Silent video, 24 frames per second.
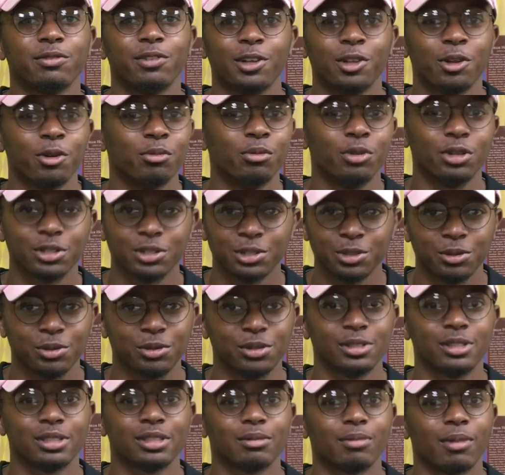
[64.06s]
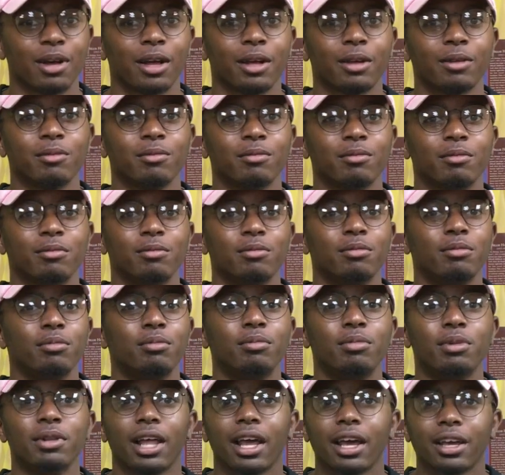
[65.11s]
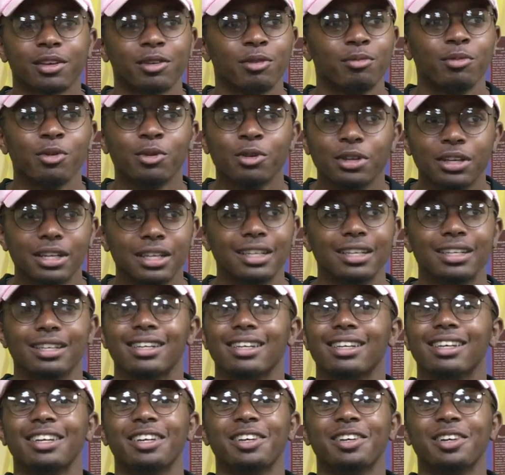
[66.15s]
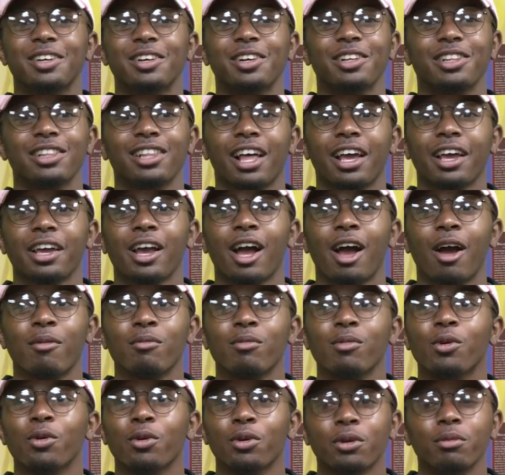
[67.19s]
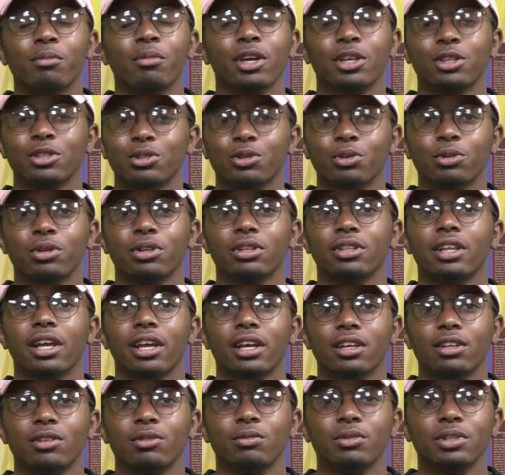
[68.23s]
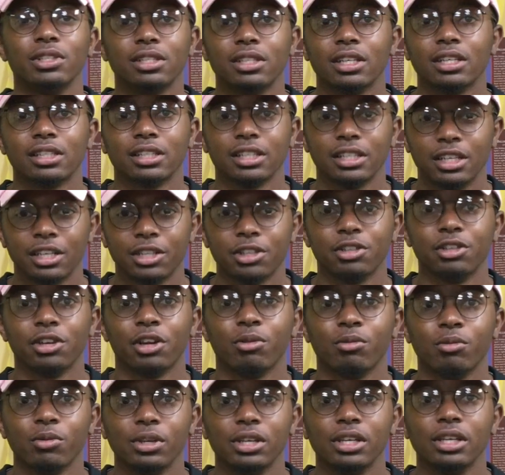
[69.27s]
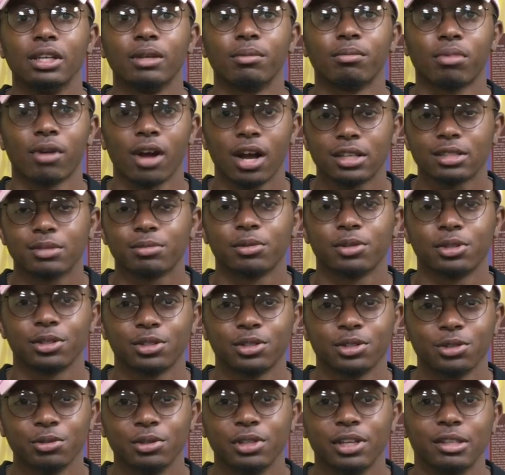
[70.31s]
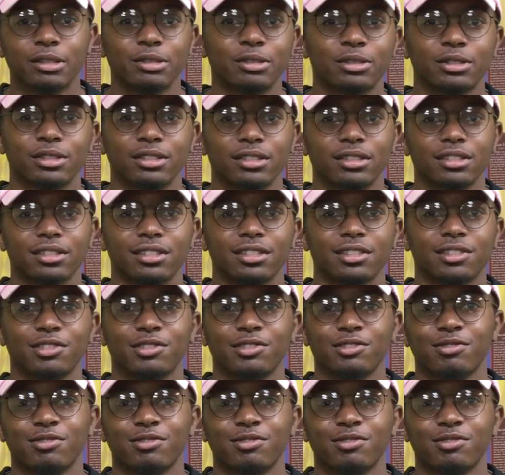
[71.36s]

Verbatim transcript: fellow BRYC students, my black community. Like, I'm going to make sure that we stick together and we prosper together.